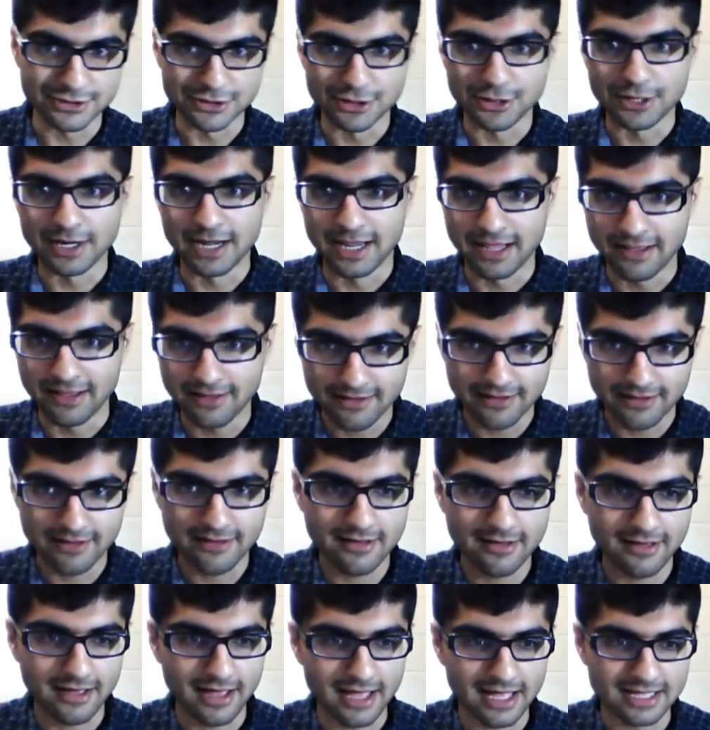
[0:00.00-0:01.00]
journey
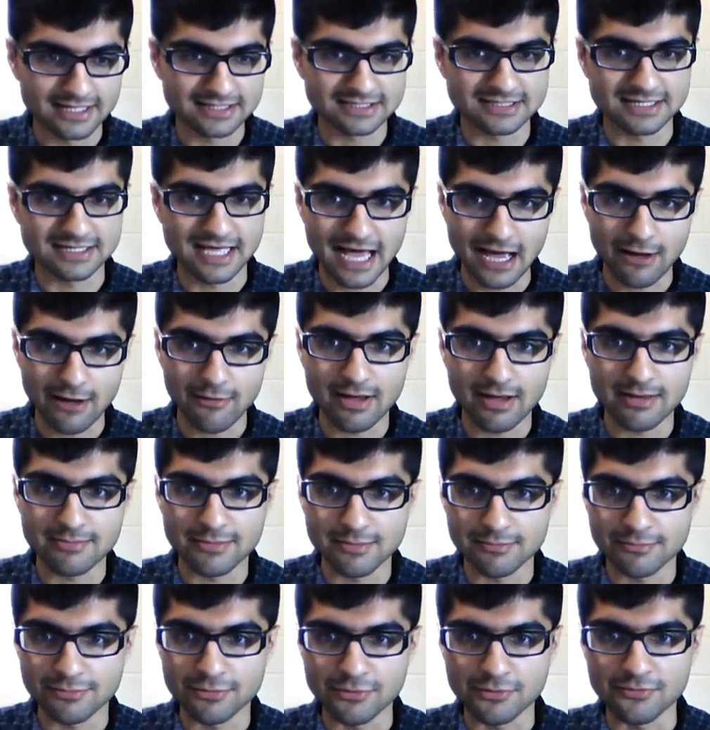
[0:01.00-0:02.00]
as to how
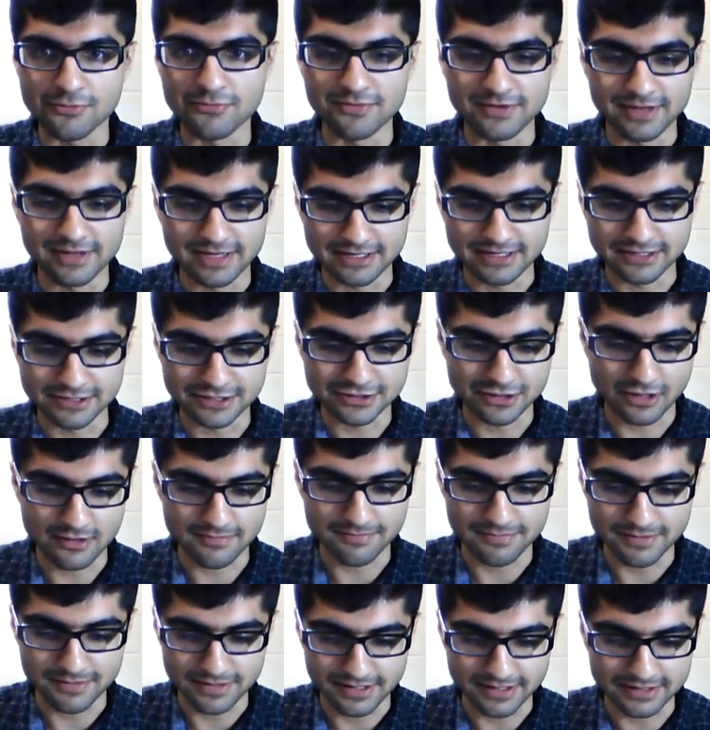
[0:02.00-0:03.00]
I'm improving
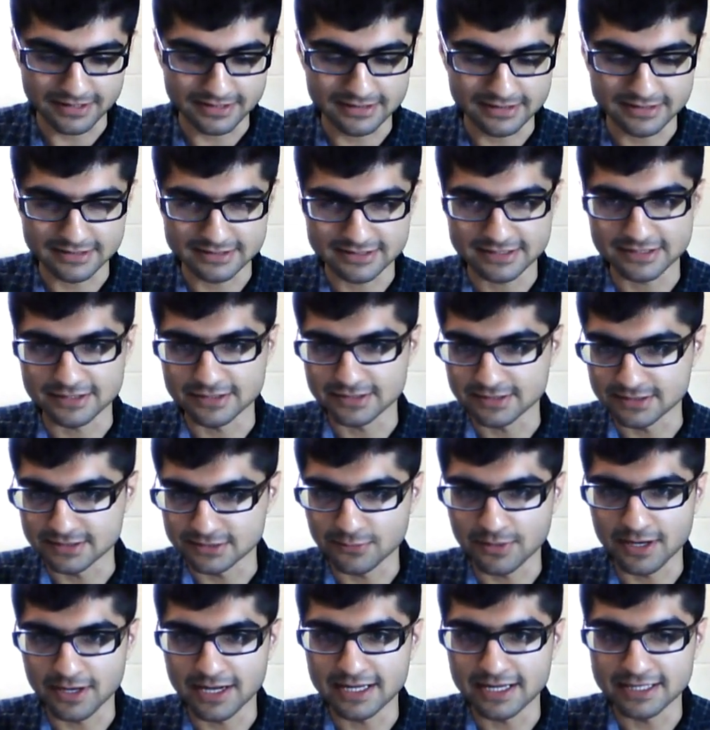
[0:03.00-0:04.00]
sharpening
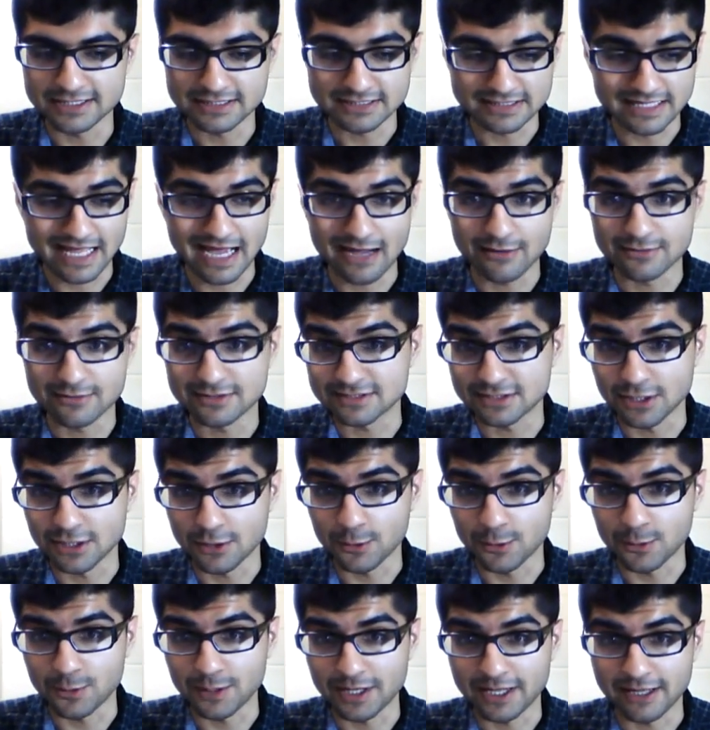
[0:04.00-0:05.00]
skills-wise and how it's
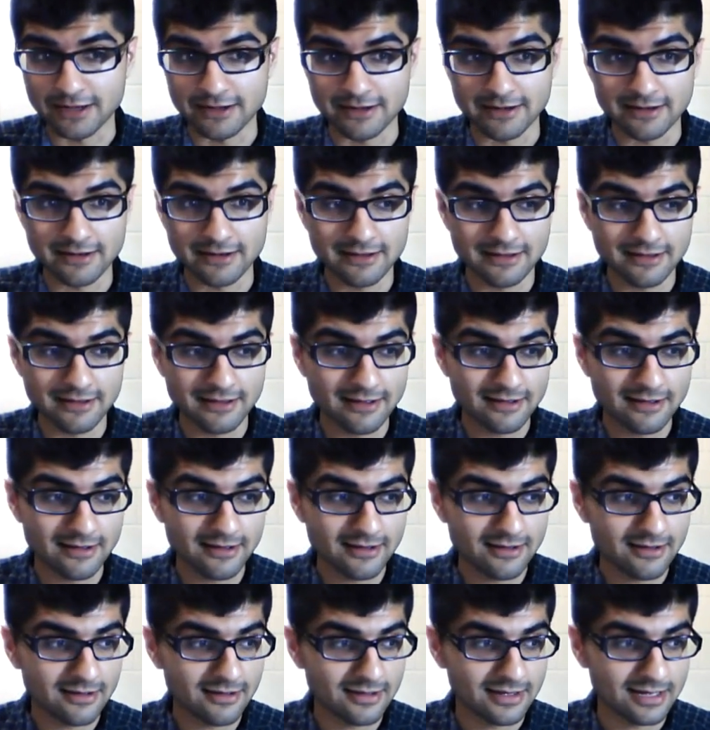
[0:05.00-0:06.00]
going
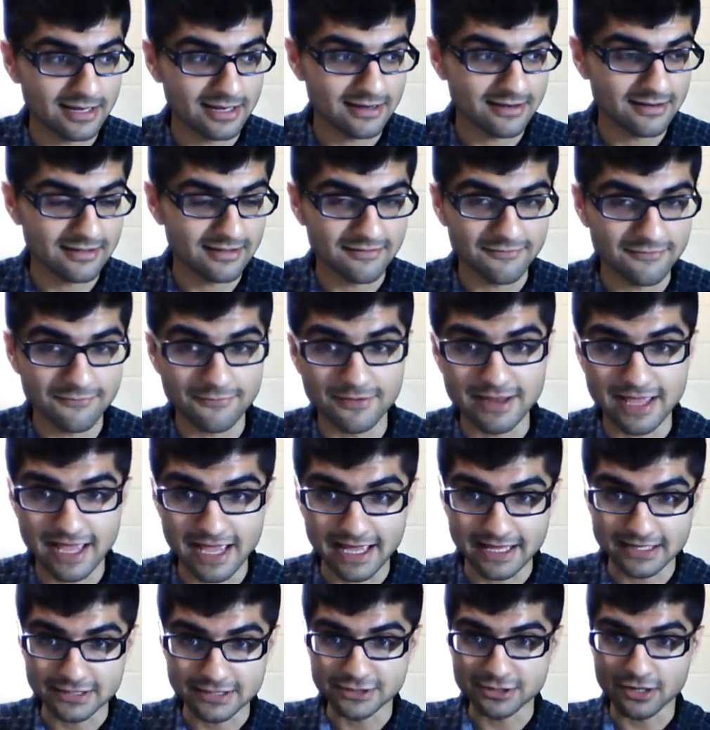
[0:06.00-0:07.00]
in the
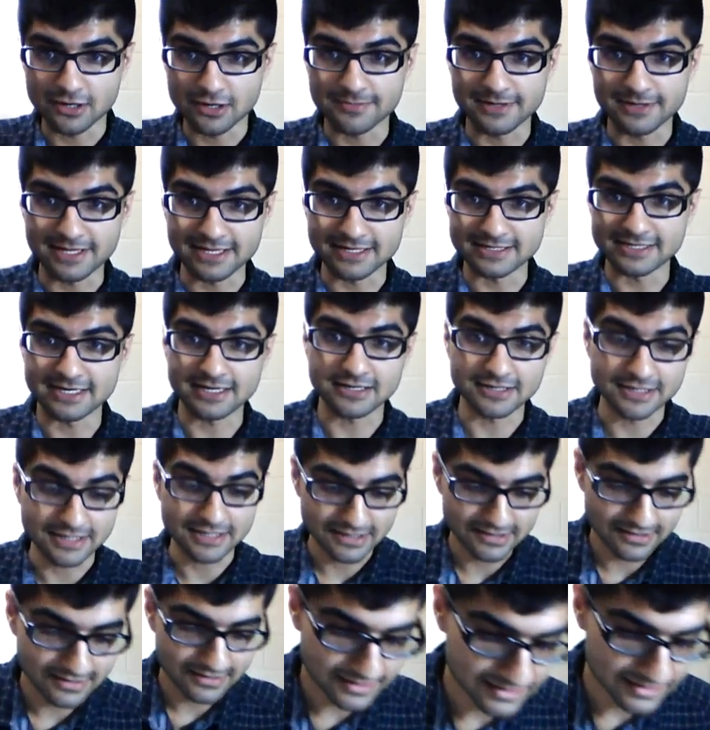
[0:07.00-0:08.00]
freehand sharpening
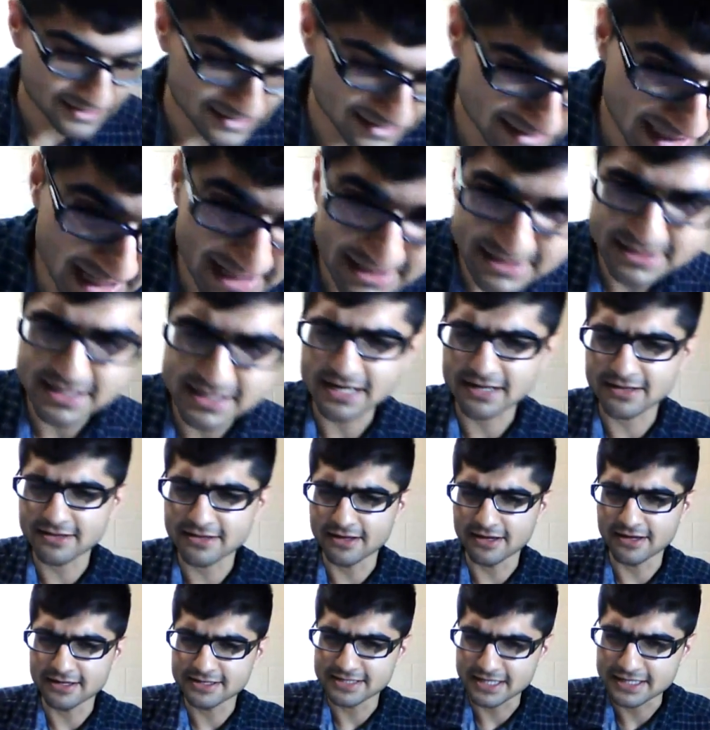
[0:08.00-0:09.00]
technique, because that's kind of
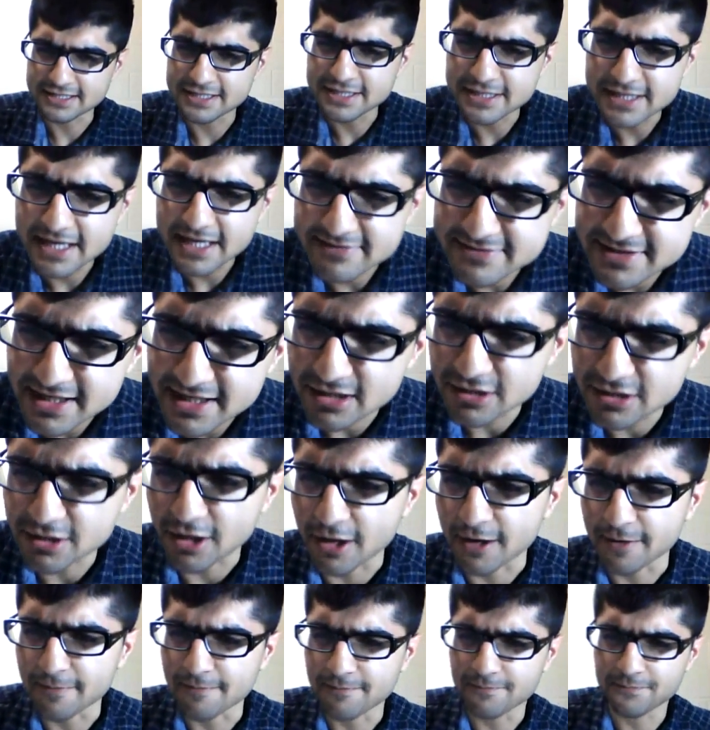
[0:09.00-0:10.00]
the technique I settled
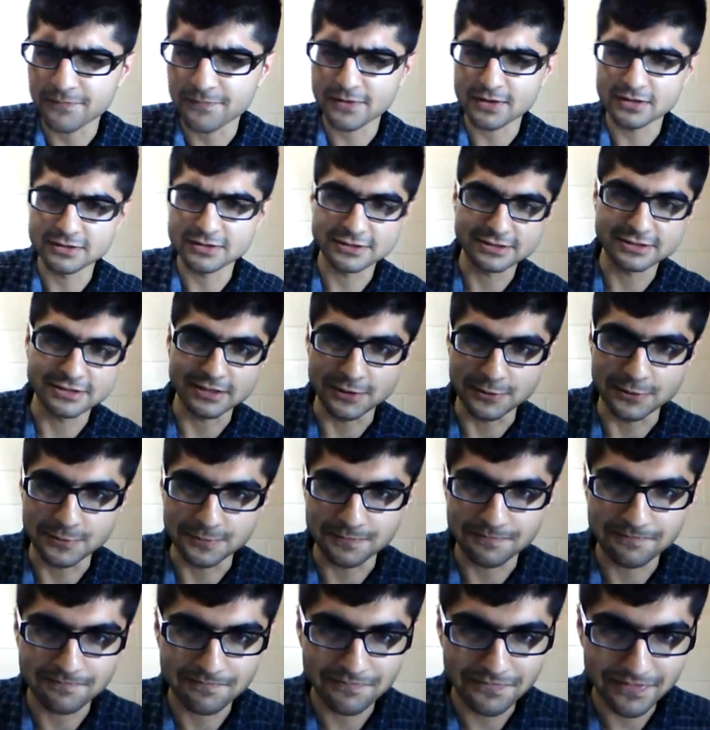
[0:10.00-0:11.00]
on.
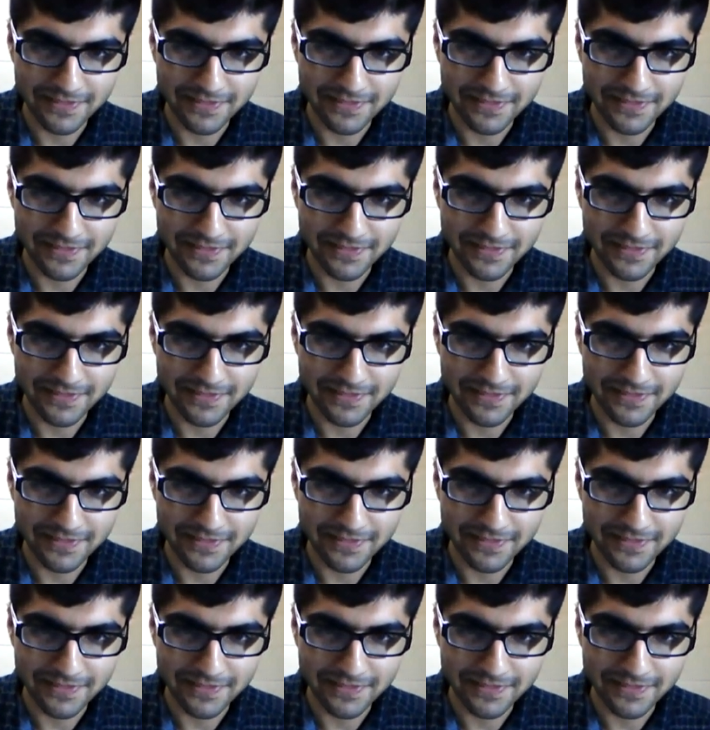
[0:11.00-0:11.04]
So